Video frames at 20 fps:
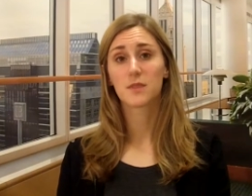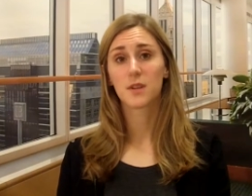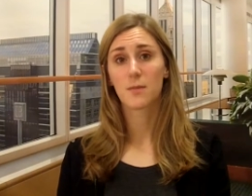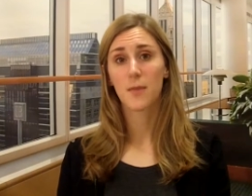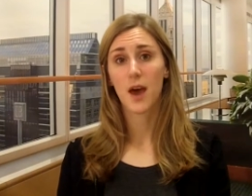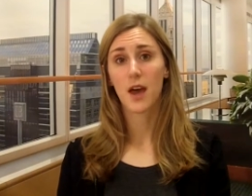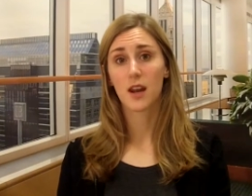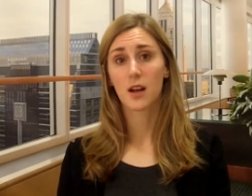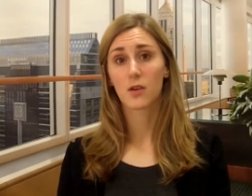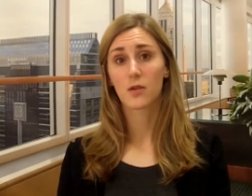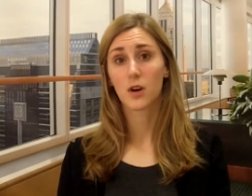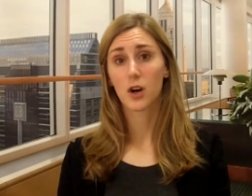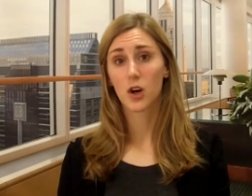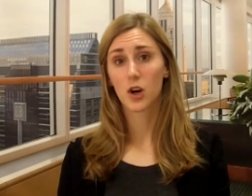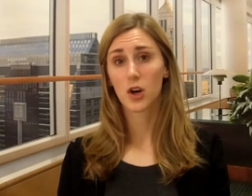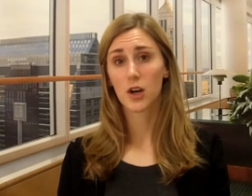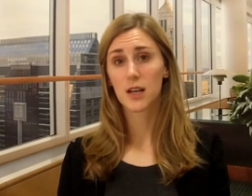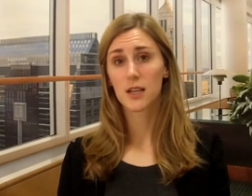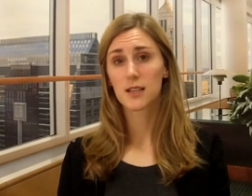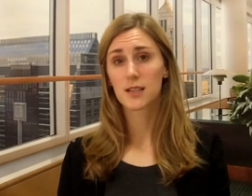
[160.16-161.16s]
symptomatic
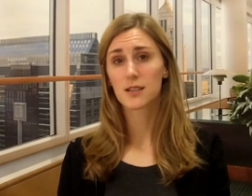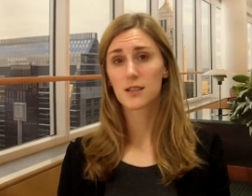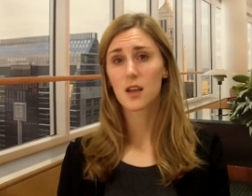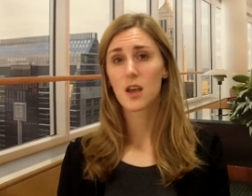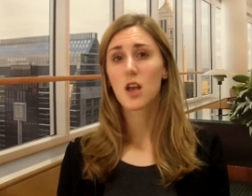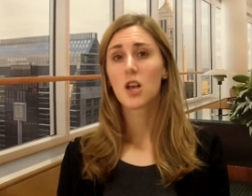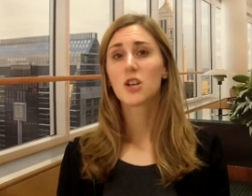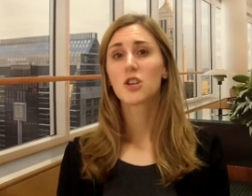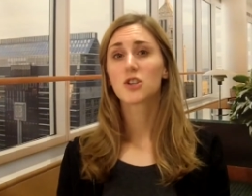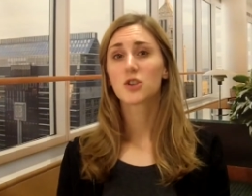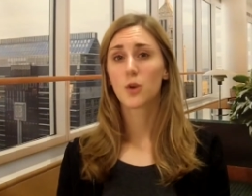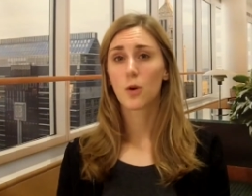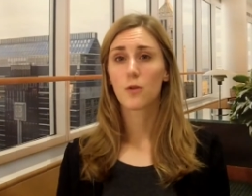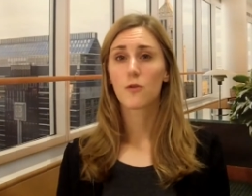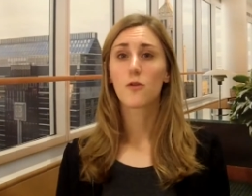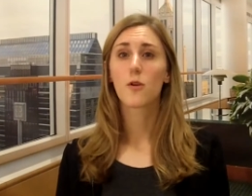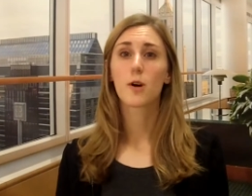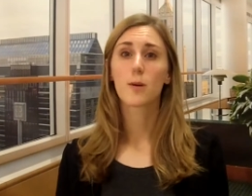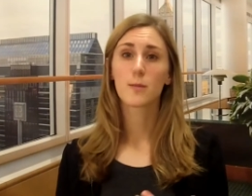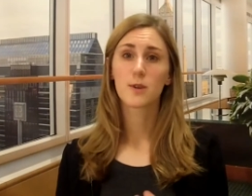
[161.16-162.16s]
recurrence,
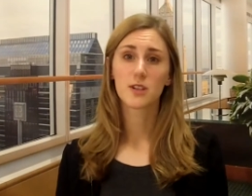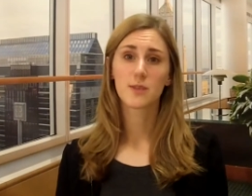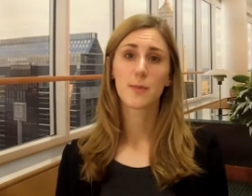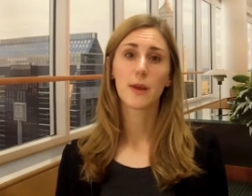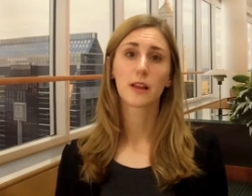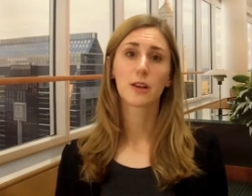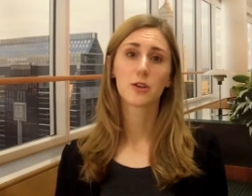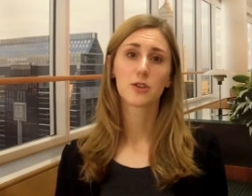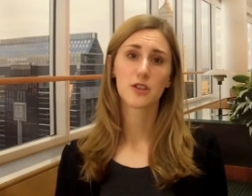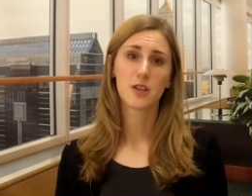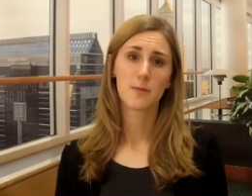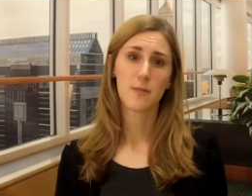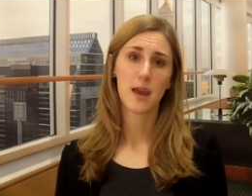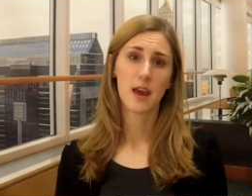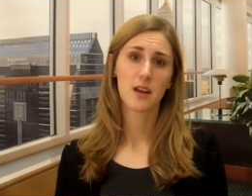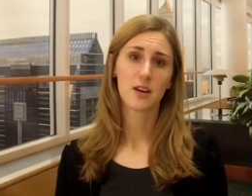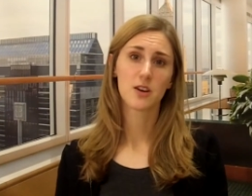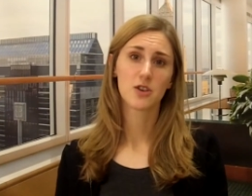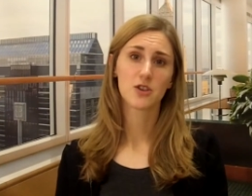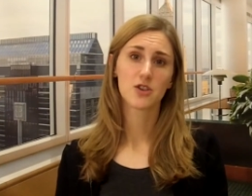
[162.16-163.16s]
stone formers may learn to
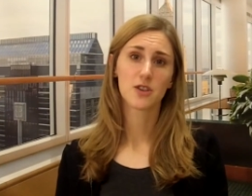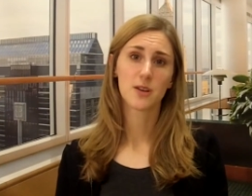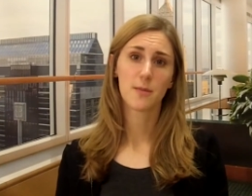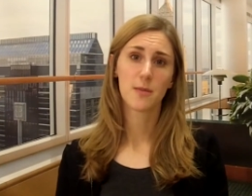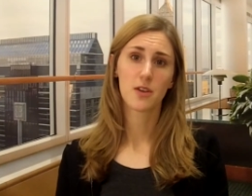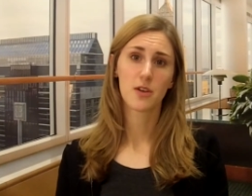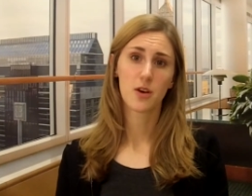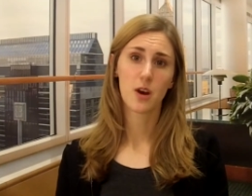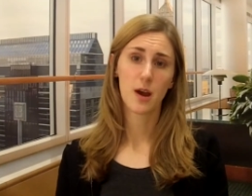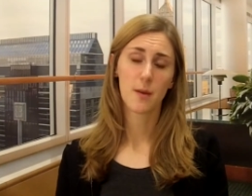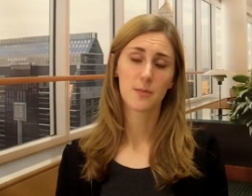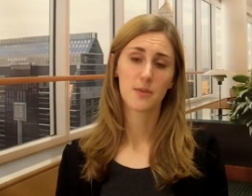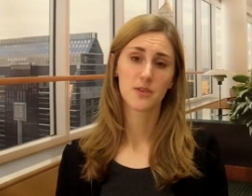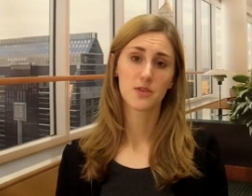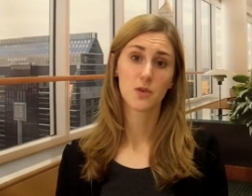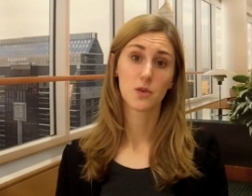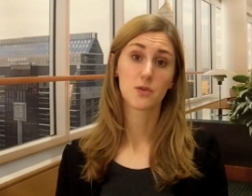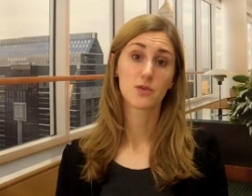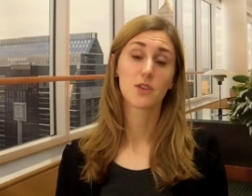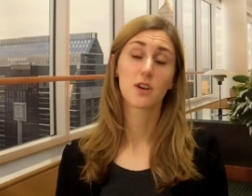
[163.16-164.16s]
manage some of their
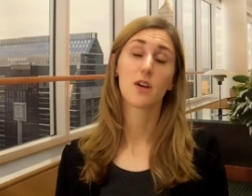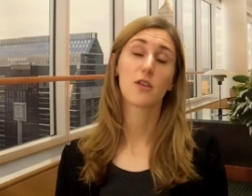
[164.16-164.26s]
episodes